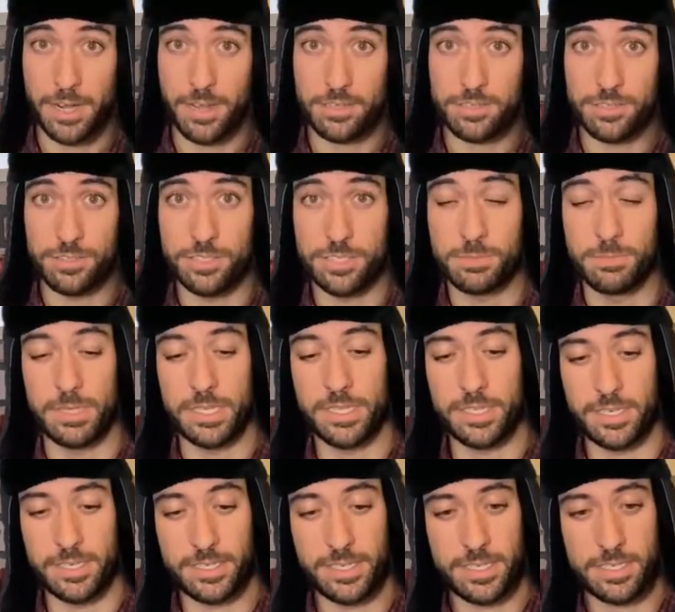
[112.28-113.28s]
also just be that
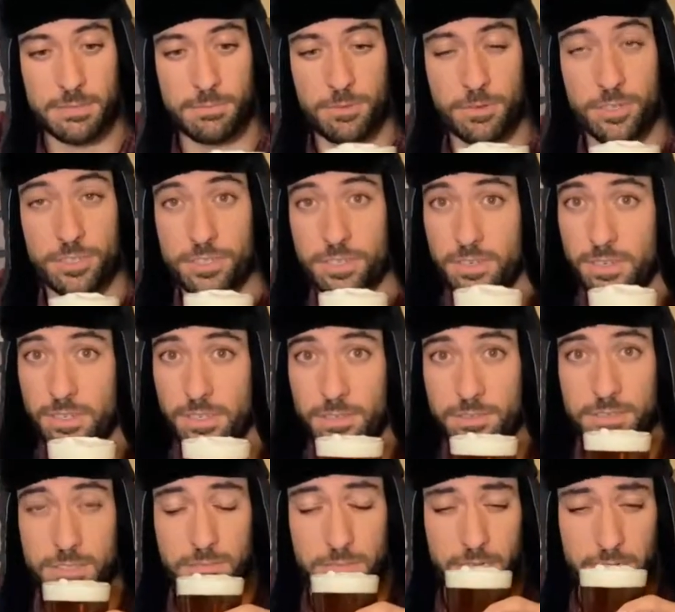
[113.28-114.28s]
it takes a more discerning
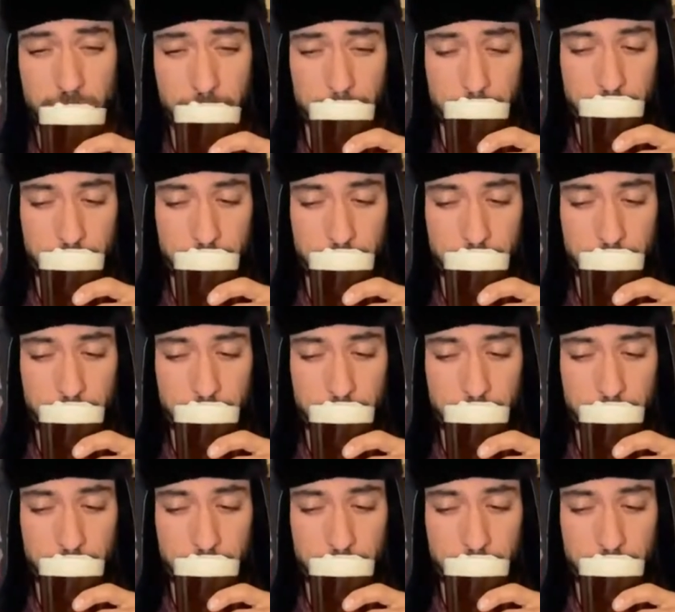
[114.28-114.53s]
nose than mine.